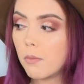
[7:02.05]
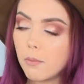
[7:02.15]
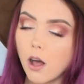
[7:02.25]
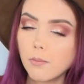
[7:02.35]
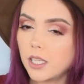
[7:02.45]
my
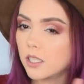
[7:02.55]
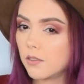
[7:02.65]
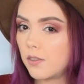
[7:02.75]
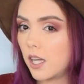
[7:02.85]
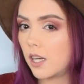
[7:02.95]
mom is
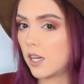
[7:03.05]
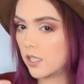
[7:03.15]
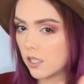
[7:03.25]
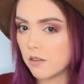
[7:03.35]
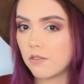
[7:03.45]
a fan and
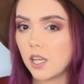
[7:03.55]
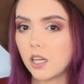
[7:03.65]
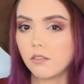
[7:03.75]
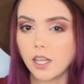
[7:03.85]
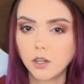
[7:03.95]
isn't a
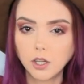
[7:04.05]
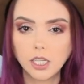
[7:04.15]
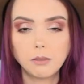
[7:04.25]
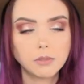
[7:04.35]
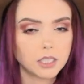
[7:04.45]
fan of like
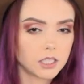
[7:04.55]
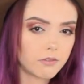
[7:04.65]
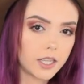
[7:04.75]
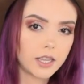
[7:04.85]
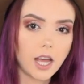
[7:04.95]
creams and
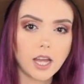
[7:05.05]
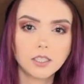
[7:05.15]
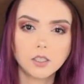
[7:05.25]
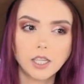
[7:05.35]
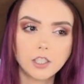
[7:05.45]
stuff like
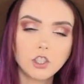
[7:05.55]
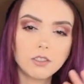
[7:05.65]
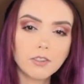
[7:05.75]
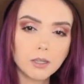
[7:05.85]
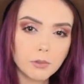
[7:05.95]
that. So like
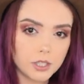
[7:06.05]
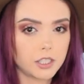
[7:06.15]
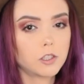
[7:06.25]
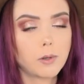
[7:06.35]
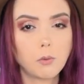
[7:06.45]
she's very
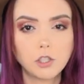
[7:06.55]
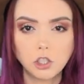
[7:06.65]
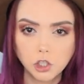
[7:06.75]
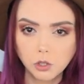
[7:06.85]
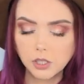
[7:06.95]
particular about what
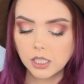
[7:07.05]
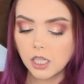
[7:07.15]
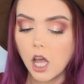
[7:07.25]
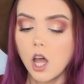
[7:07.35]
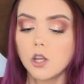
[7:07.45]
she
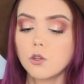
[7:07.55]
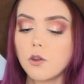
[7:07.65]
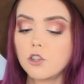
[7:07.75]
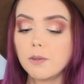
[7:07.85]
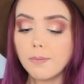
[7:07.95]
chooses.
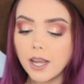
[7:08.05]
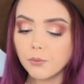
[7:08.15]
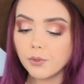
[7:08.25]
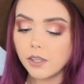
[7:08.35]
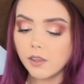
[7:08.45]
So she
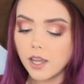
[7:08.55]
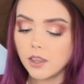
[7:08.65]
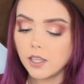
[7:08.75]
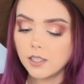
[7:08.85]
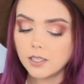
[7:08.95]
might really
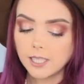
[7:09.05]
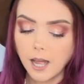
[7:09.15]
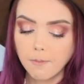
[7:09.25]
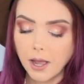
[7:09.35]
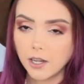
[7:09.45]
like this.
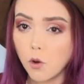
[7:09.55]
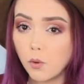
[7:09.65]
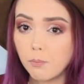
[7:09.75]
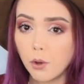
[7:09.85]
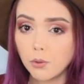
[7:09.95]
Um, I know
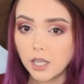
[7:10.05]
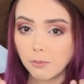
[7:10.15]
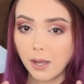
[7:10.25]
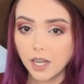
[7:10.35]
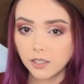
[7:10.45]
we both
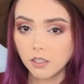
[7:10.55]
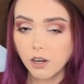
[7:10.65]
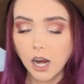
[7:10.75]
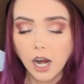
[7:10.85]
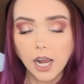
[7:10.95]
get bags under
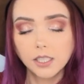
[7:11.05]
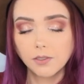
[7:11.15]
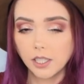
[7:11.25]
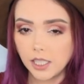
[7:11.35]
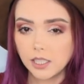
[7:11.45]
our eyes
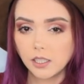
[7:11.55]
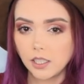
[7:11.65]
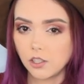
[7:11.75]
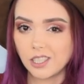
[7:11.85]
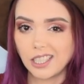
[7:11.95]
very easily.
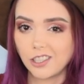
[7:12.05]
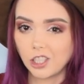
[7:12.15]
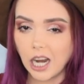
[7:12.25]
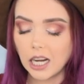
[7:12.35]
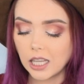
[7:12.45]
It's just like a
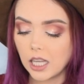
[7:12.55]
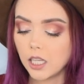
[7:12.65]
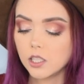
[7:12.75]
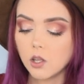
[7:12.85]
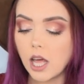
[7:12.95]
genetic
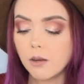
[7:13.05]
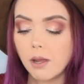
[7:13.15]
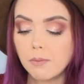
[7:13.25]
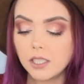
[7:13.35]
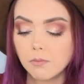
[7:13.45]
thing. So that
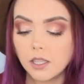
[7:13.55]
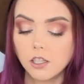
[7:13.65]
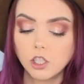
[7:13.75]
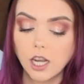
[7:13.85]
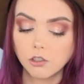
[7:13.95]
might be something
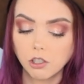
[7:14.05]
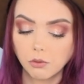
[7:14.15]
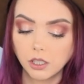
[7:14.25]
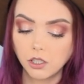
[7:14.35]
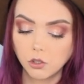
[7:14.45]
that she actually
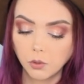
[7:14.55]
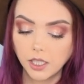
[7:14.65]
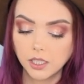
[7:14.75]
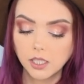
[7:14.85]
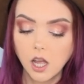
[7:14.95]
really
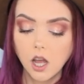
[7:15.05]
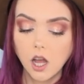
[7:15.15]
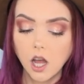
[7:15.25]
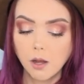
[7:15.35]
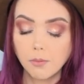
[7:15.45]
enjoys.
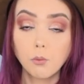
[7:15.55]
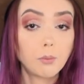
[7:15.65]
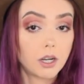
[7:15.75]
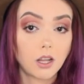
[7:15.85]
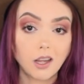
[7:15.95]
Um,
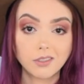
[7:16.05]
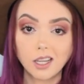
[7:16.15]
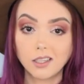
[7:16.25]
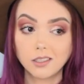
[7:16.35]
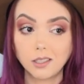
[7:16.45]
but I'll have to
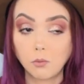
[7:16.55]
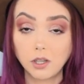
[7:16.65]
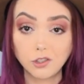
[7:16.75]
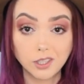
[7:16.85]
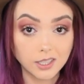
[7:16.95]
kind of see
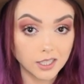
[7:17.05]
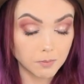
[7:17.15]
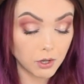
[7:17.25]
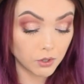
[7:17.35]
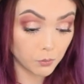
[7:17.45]
what she says
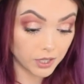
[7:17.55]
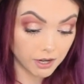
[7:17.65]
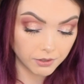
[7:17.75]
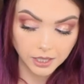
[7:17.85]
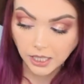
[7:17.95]
about it when
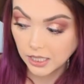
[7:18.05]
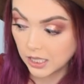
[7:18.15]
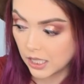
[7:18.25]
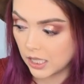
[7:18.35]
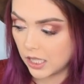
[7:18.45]
everything is
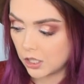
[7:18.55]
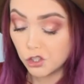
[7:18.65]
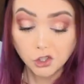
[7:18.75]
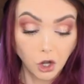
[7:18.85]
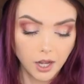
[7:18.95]
said and
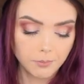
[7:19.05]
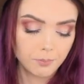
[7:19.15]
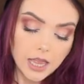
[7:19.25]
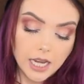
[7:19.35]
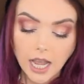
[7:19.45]
done.
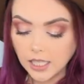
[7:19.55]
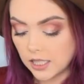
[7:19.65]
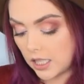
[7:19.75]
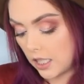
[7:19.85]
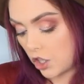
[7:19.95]
The next
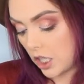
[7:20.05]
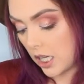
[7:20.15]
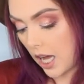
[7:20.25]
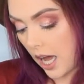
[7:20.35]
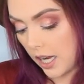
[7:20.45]
thing she
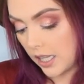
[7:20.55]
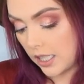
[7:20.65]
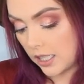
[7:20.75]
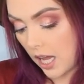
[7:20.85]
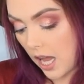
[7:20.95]
got
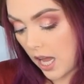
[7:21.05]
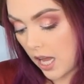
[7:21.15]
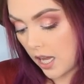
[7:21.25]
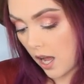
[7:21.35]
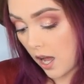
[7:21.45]
is
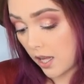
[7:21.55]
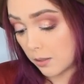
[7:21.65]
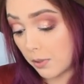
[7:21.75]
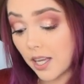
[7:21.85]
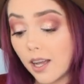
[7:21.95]
a, uh, it's
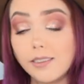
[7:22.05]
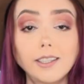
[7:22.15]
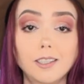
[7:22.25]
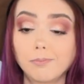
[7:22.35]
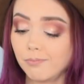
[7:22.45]
black
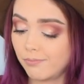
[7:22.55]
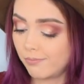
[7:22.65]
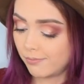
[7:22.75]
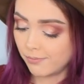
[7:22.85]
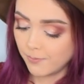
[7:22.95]
eyeliner
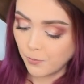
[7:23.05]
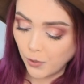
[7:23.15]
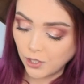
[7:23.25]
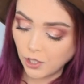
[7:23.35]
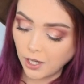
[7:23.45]

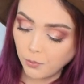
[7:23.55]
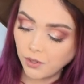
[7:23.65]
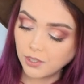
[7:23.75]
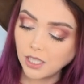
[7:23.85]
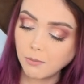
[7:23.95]
which like
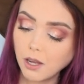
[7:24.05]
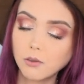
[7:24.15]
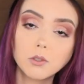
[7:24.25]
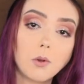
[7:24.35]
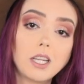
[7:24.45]
we've seen
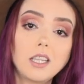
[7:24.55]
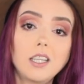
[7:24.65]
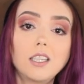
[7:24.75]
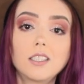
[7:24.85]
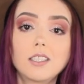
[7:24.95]
about 20 of
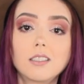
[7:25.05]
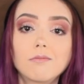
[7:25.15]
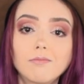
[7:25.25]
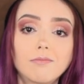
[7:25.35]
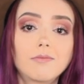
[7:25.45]
these
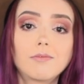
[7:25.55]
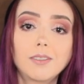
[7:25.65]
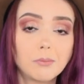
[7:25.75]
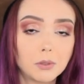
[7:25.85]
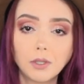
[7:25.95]

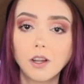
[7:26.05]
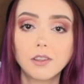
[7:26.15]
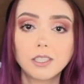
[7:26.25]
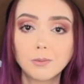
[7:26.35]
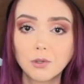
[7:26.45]
between all
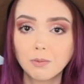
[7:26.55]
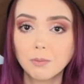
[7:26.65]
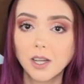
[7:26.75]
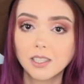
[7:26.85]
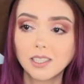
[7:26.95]
the
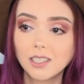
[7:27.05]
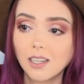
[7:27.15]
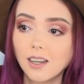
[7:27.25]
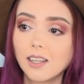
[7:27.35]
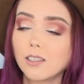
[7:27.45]
subscription boxes.
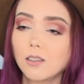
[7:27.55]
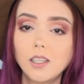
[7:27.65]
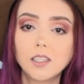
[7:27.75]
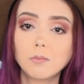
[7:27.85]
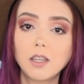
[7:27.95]
Not necessarily
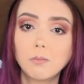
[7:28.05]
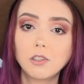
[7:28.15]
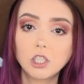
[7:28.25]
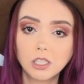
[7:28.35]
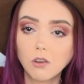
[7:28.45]
this month,
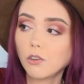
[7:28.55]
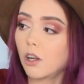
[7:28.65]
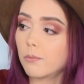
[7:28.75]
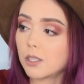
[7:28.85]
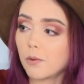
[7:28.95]
but just
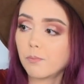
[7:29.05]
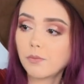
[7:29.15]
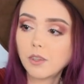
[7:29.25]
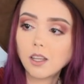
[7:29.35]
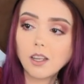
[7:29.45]
overall. So
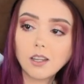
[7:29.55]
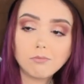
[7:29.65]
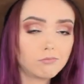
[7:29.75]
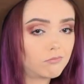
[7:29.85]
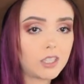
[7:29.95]

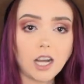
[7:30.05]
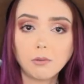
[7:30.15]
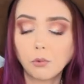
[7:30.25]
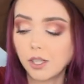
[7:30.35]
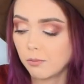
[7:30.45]
kind
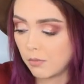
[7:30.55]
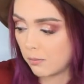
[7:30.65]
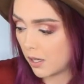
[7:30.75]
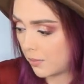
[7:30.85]
of boring in my